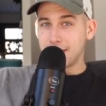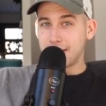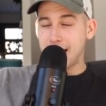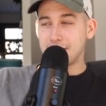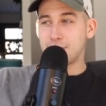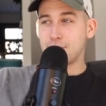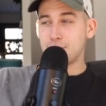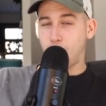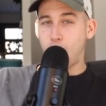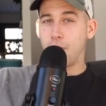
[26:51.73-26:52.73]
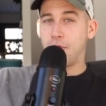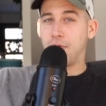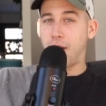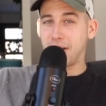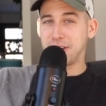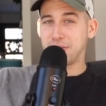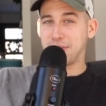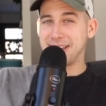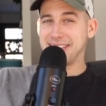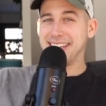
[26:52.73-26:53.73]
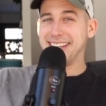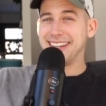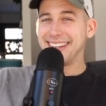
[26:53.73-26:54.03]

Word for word: That's so fucking crazy.